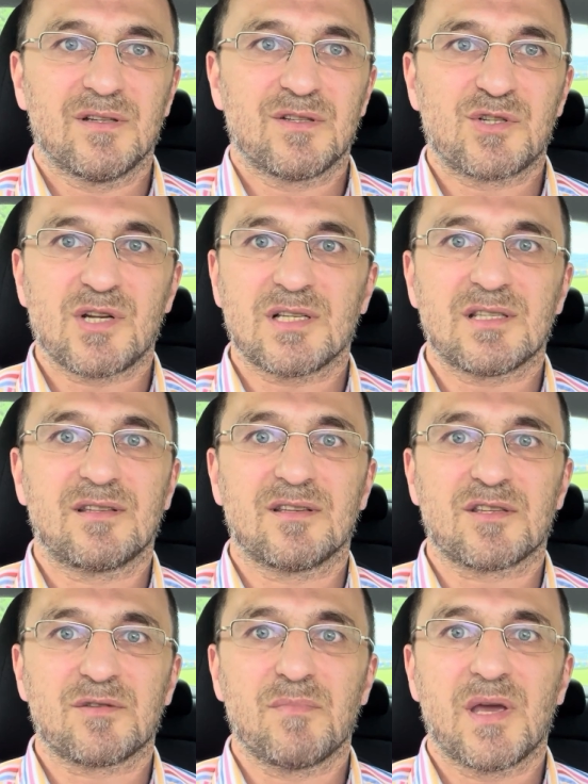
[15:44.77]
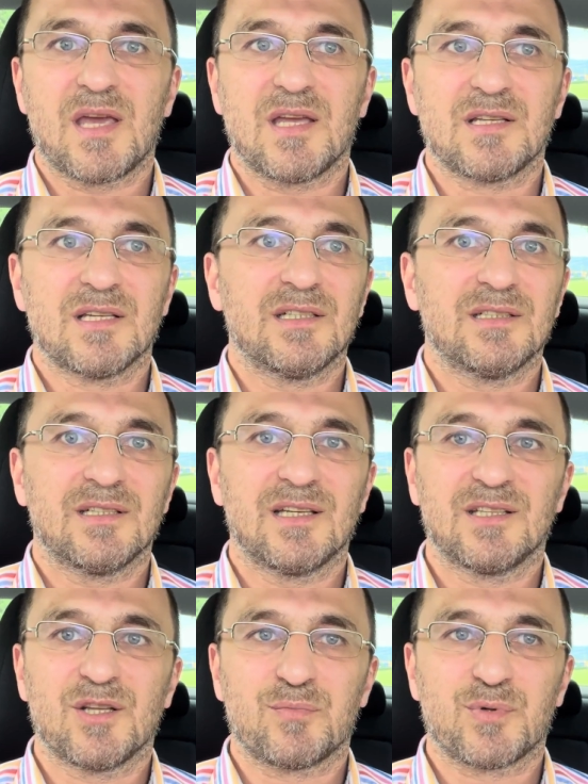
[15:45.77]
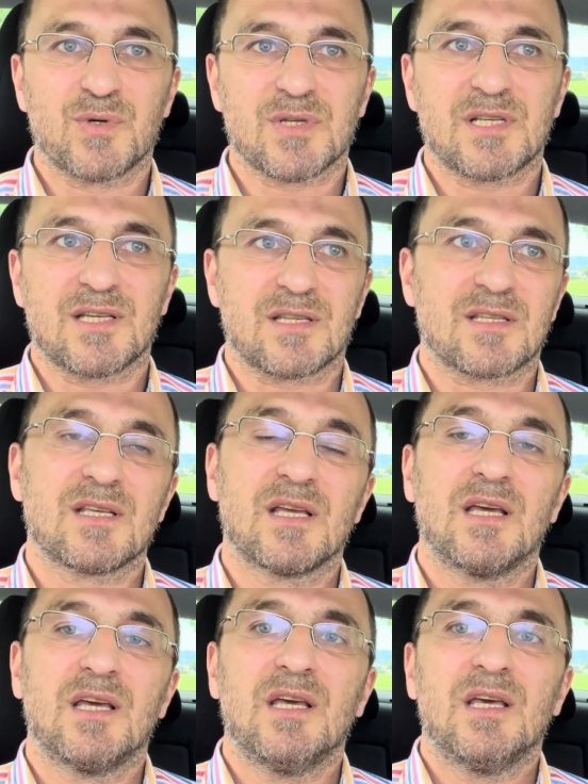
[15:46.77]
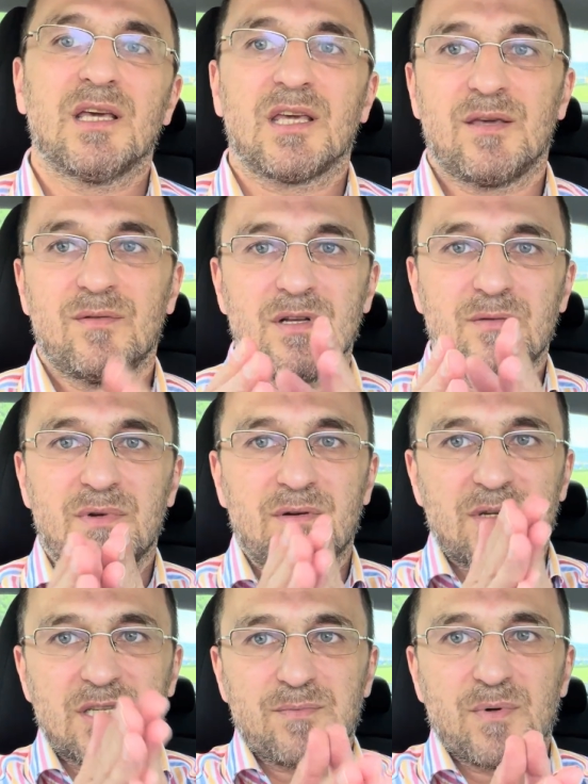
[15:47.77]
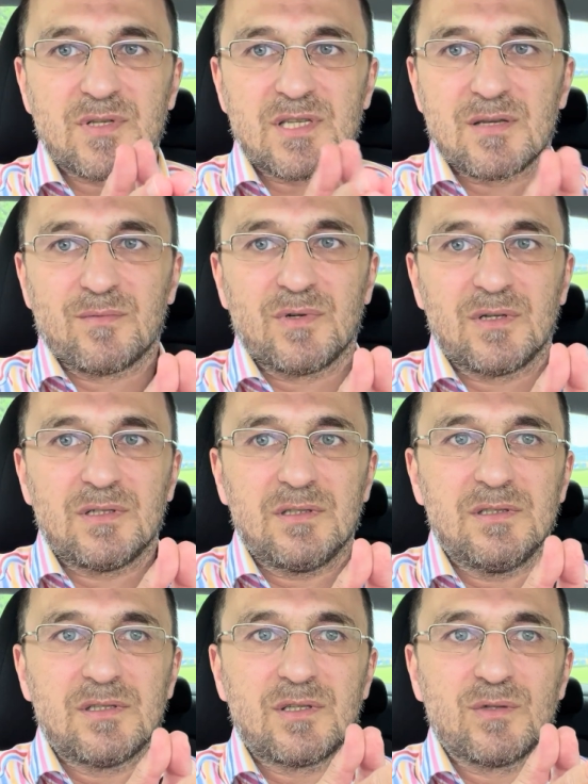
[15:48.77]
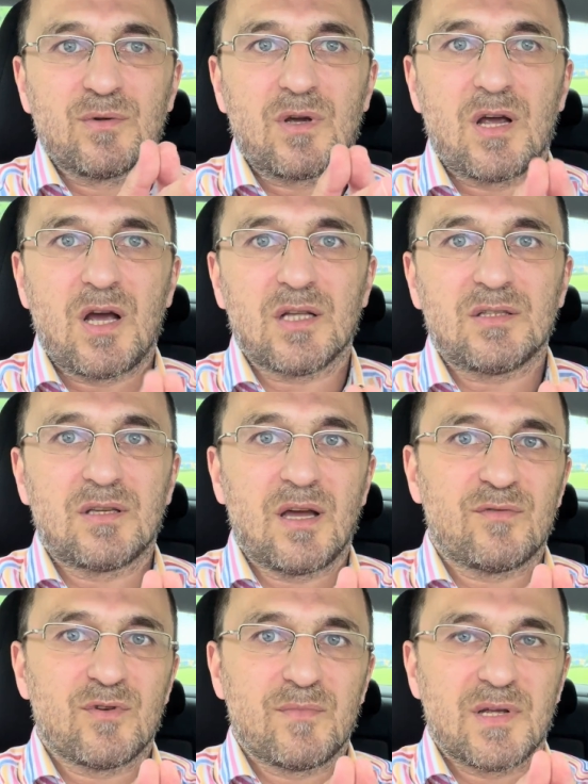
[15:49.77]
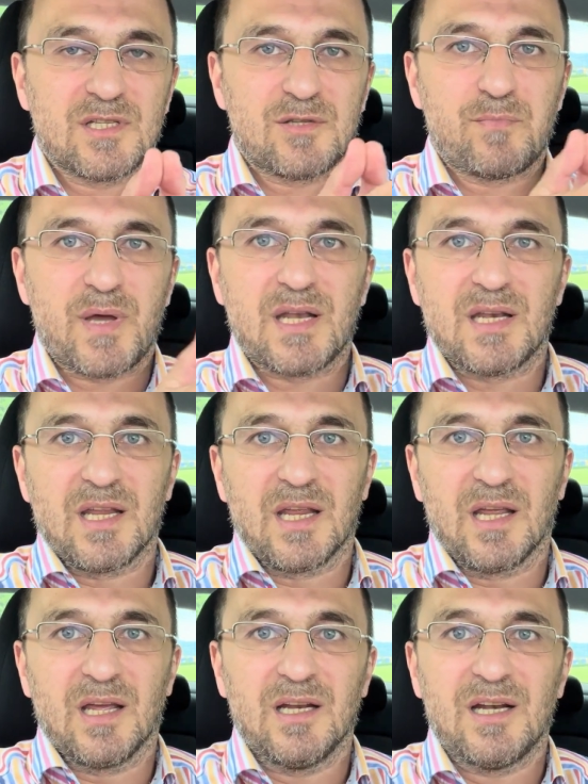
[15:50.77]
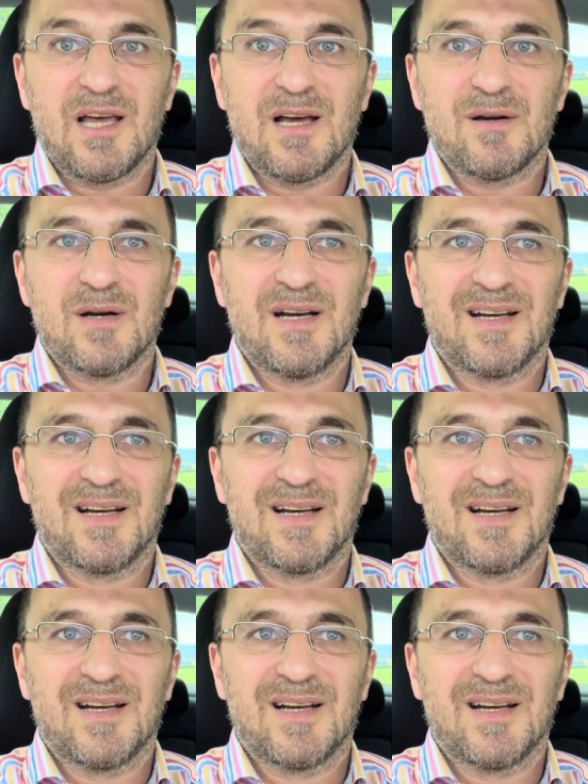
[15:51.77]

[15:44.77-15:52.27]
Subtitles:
justice made in the process. He will be responsible to cut government spending. Now,